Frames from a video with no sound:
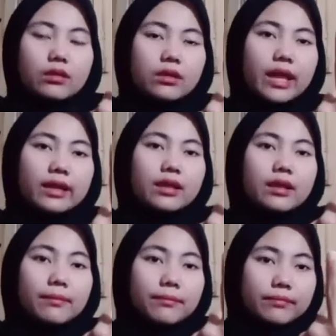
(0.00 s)
like
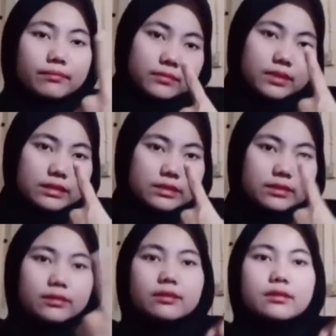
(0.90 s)
this,
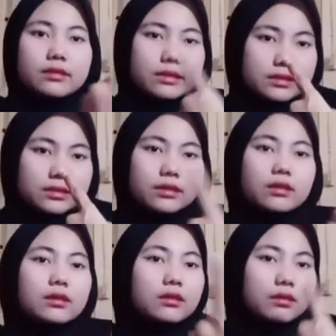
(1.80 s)
this,
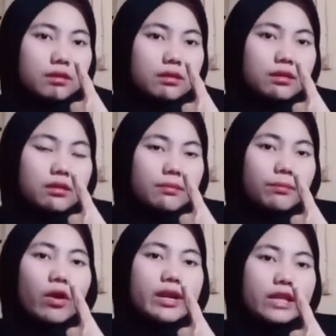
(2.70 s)

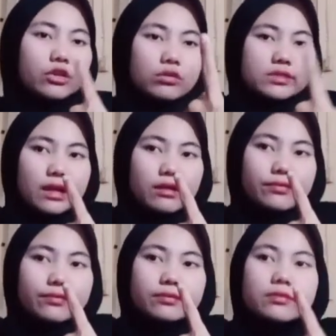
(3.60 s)
point at yourself.
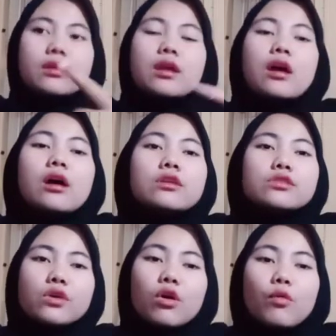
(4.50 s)

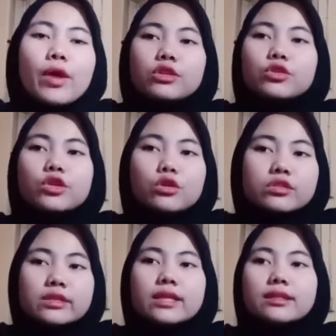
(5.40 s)
So when to
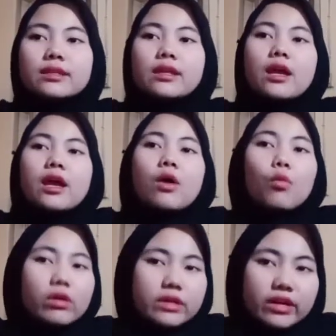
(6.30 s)
use it?
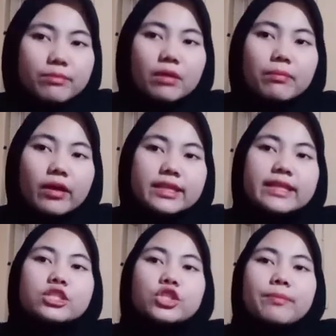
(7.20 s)
Wondering about
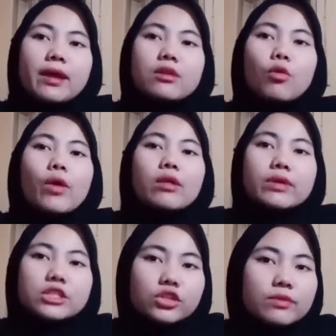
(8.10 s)
pointing in Japan? Well,
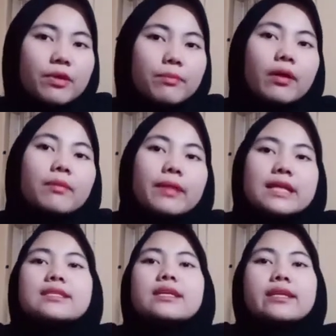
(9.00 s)
Western people
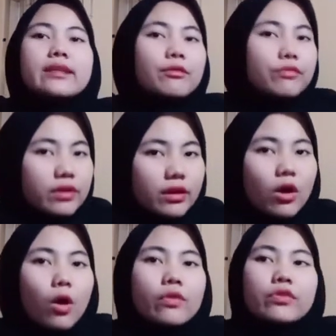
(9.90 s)
place an index finger
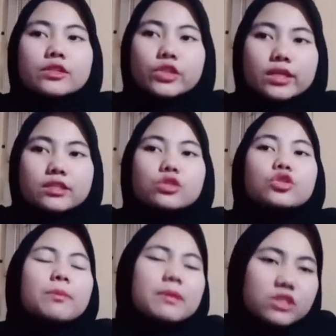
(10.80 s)
on their chest.
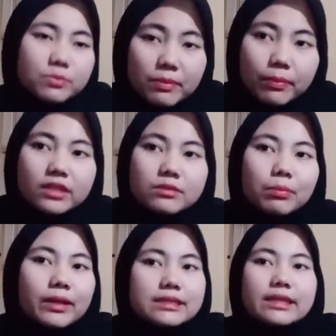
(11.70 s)
Japanese people
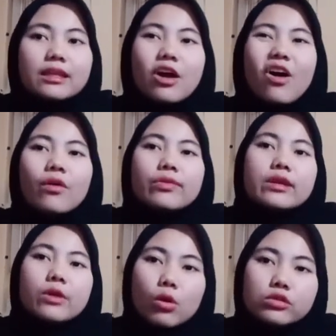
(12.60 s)
place it on
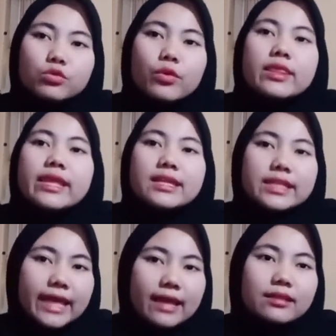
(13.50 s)
their nose when they
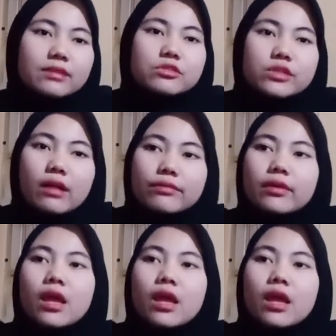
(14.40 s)
indicate themselves.